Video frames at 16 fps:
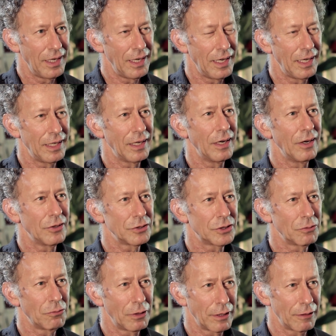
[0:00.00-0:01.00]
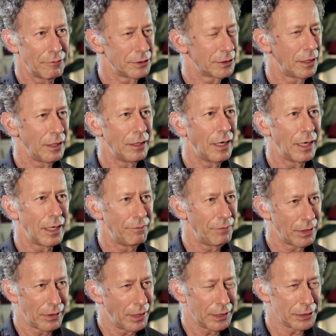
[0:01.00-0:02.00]
And I also worried I was going to die in a
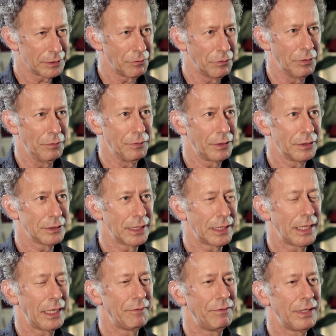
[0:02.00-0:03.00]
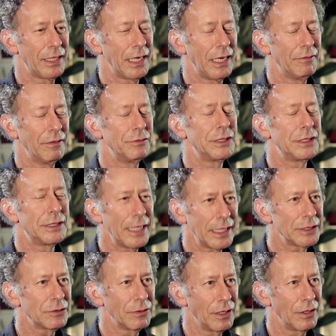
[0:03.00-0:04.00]
mental hospital because I became
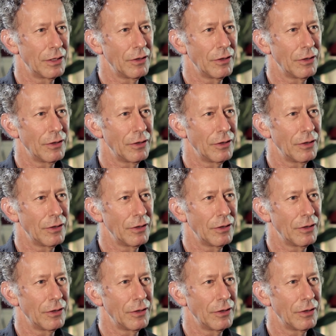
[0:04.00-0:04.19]
obsessed with the